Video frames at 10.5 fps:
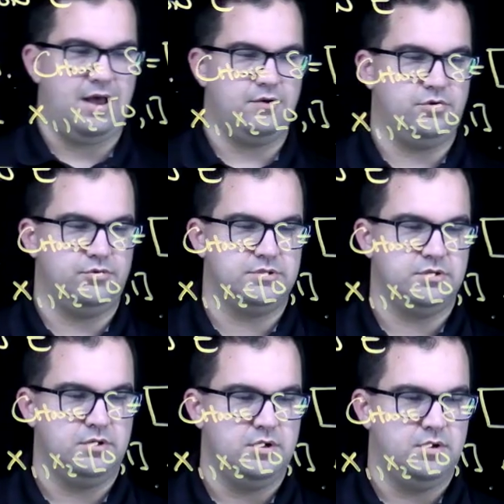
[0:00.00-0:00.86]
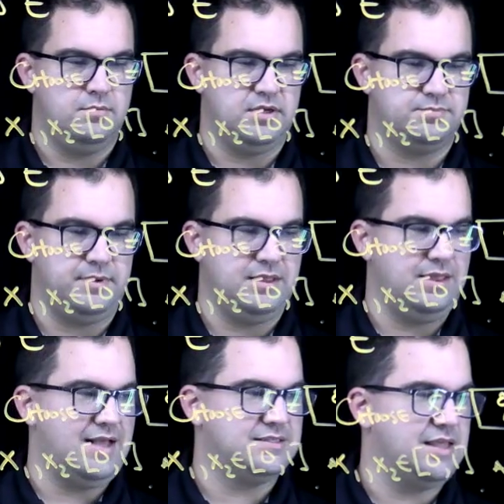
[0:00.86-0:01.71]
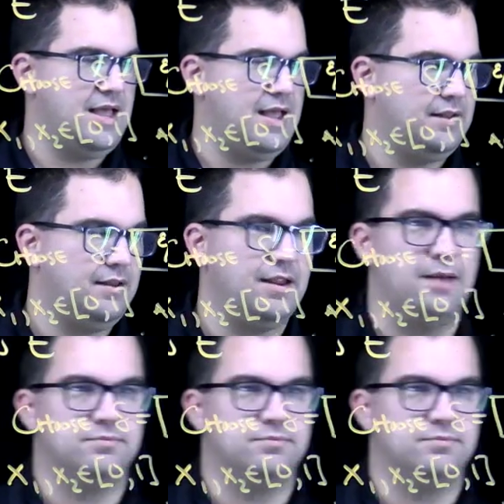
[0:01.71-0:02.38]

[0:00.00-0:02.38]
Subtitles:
values must be less than